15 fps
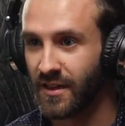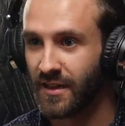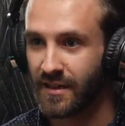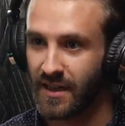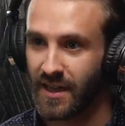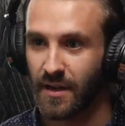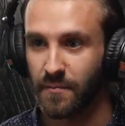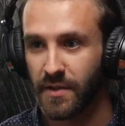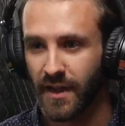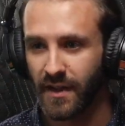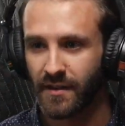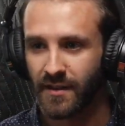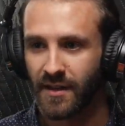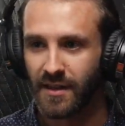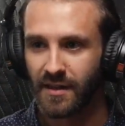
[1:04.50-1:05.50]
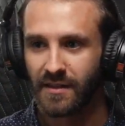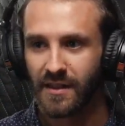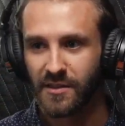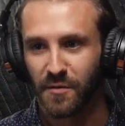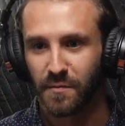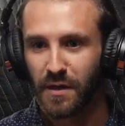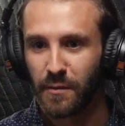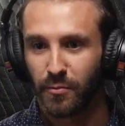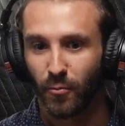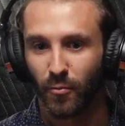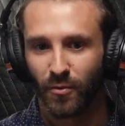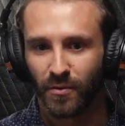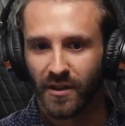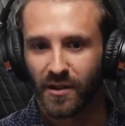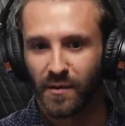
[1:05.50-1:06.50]
campaign. These are
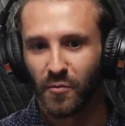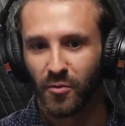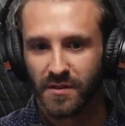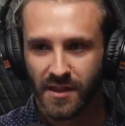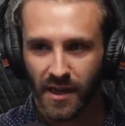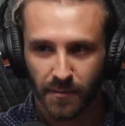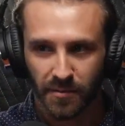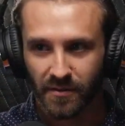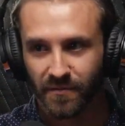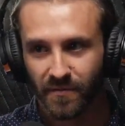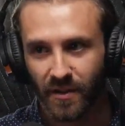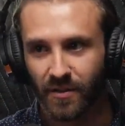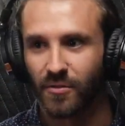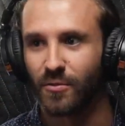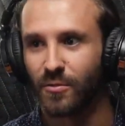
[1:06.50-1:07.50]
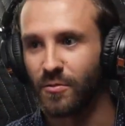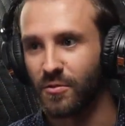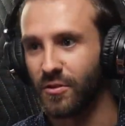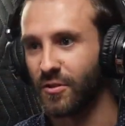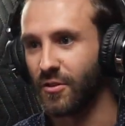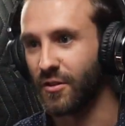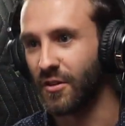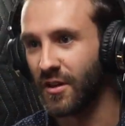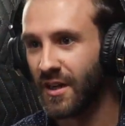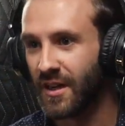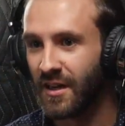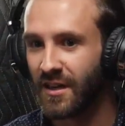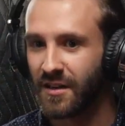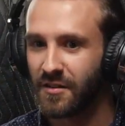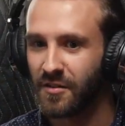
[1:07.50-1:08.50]
people that are more top of the funnel. They're
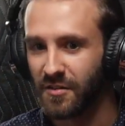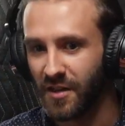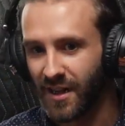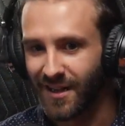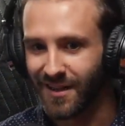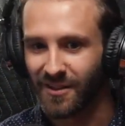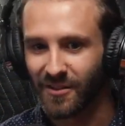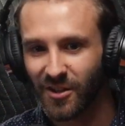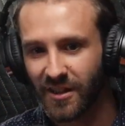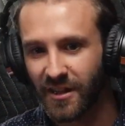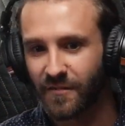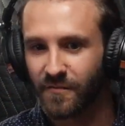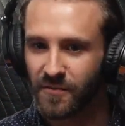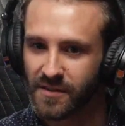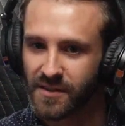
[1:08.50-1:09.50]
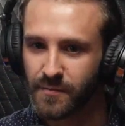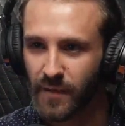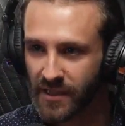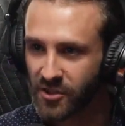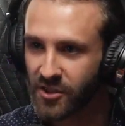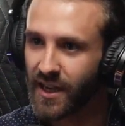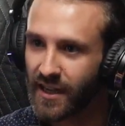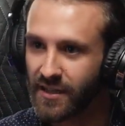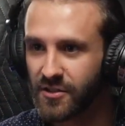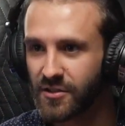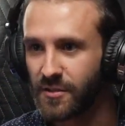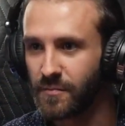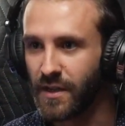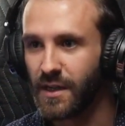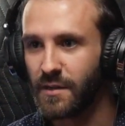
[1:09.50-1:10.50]
looking for some
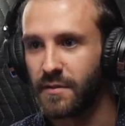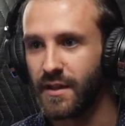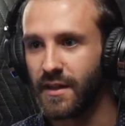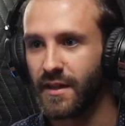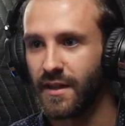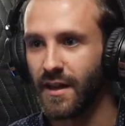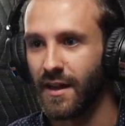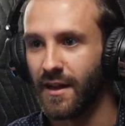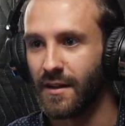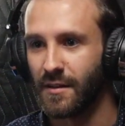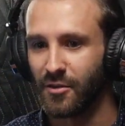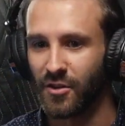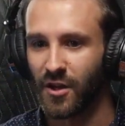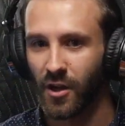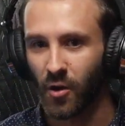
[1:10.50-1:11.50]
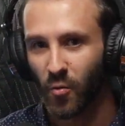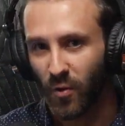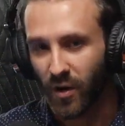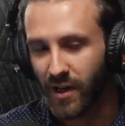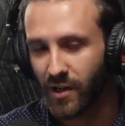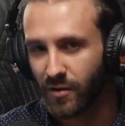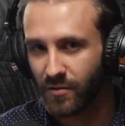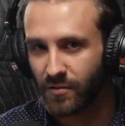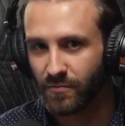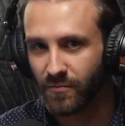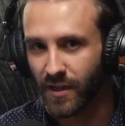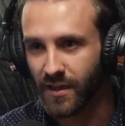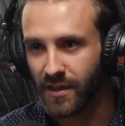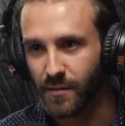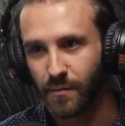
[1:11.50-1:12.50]
education maybe. They're not quite
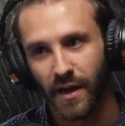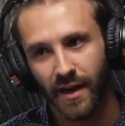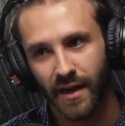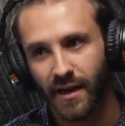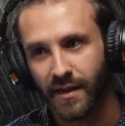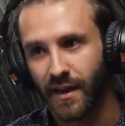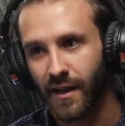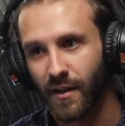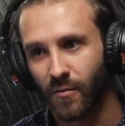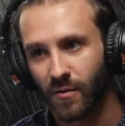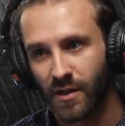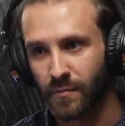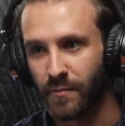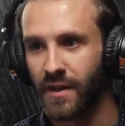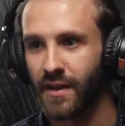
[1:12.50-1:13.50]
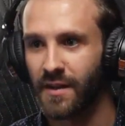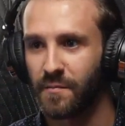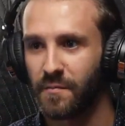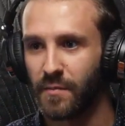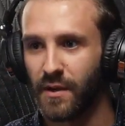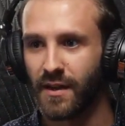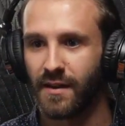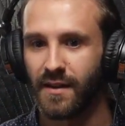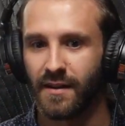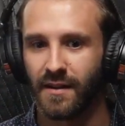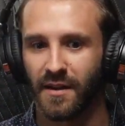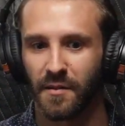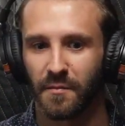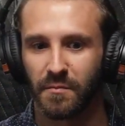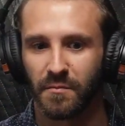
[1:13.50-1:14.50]
ready to buy yet or commit, but
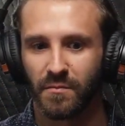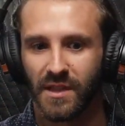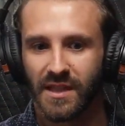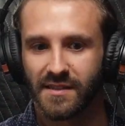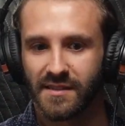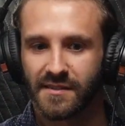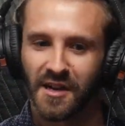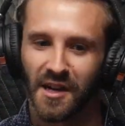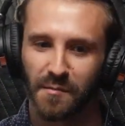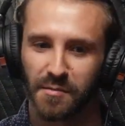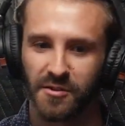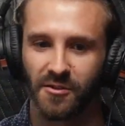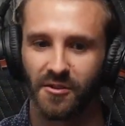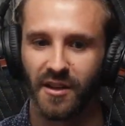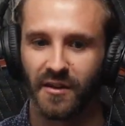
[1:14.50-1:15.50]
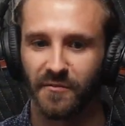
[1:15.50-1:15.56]
this is an opportunity for